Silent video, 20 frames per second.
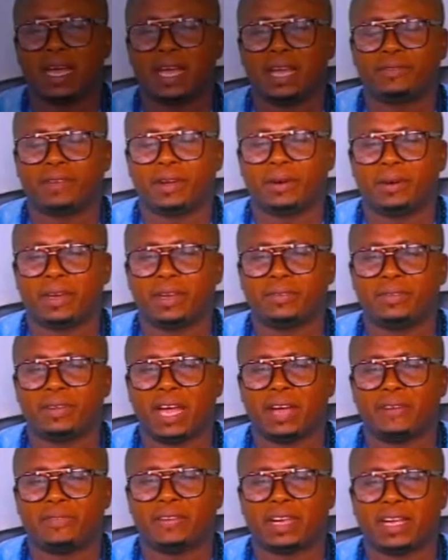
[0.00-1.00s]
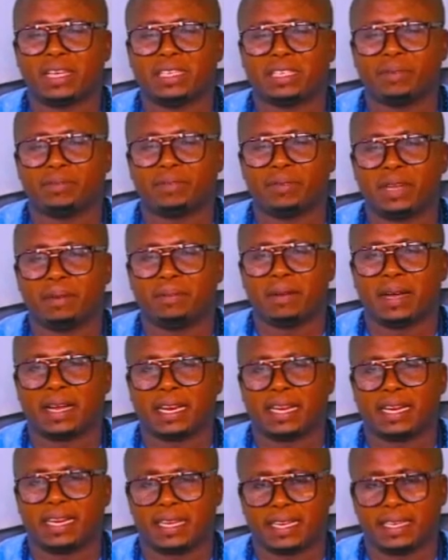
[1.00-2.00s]
a twa wani hwe Africa champion herbal
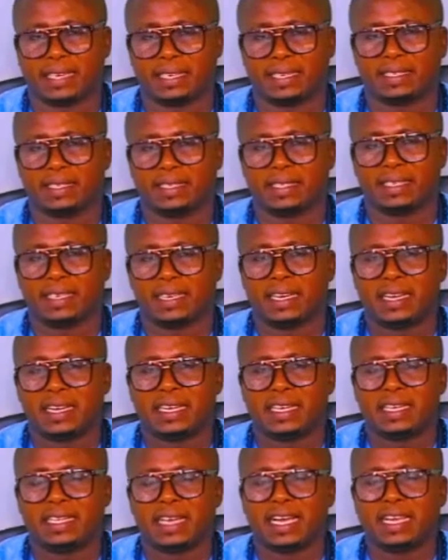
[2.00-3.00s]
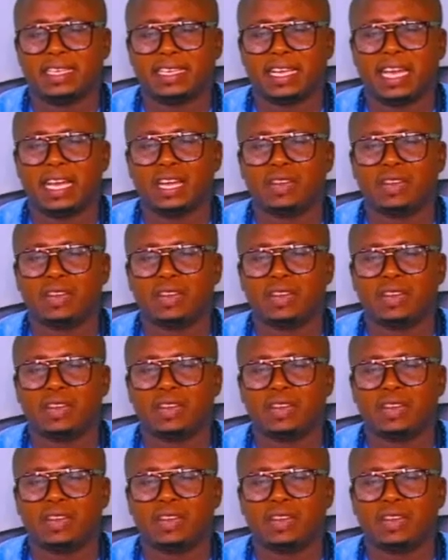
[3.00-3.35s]
clinic. Yaye